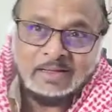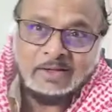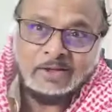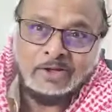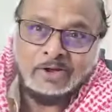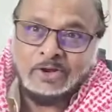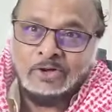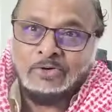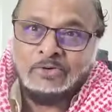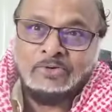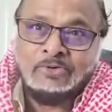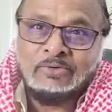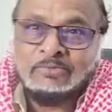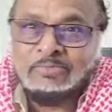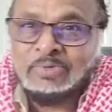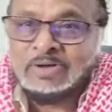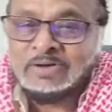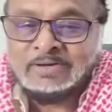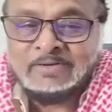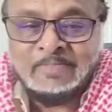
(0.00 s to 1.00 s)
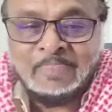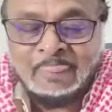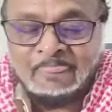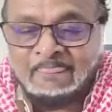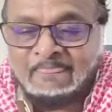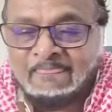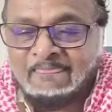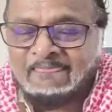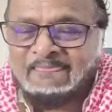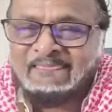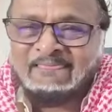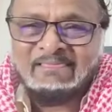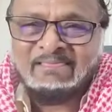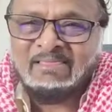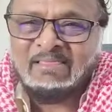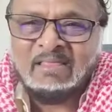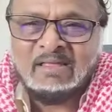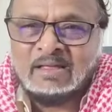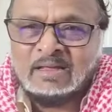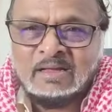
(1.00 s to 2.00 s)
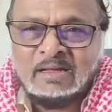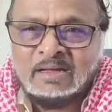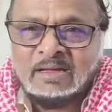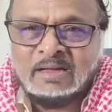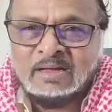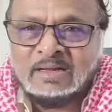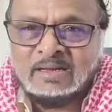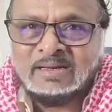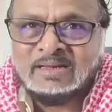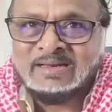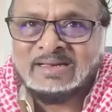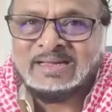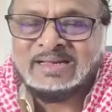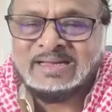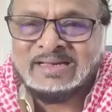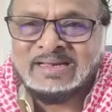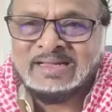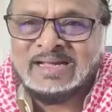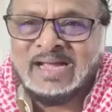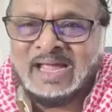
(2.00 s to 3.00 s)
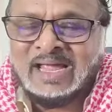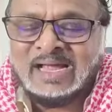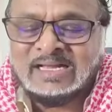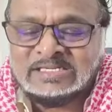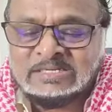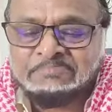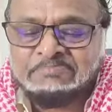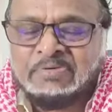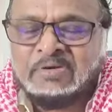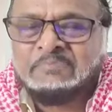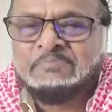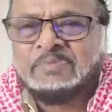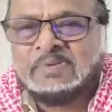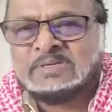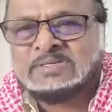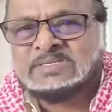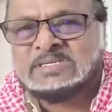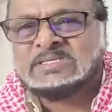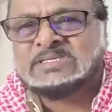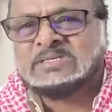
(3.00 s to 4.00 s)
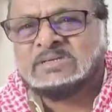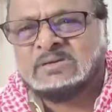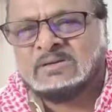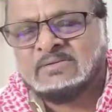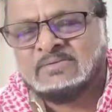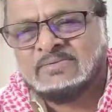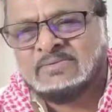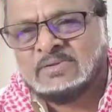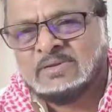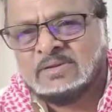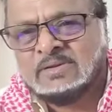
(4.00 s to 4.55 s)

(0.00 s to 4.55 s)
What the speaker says: You know, but the guy has a purpose to serve.